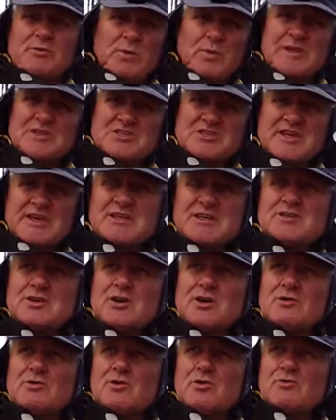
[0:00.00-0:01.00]
if the weather
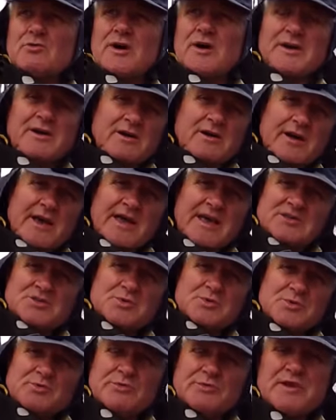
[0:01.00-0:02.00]
stays all right, I'll
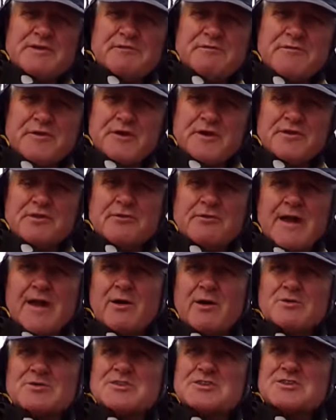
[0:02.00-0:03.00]
head to a reef further
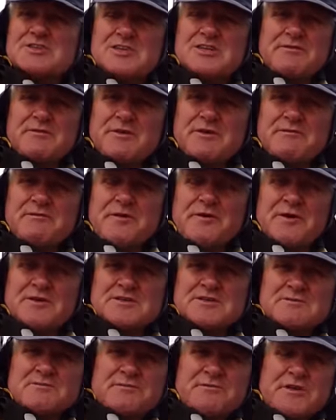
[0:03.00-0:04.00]
out to see if I can
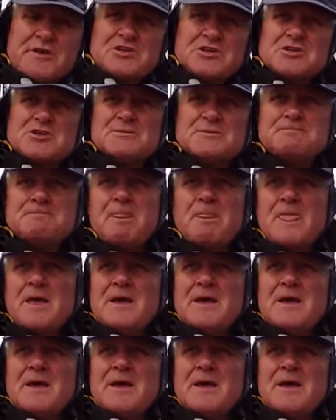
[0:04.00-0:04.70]
find some fish.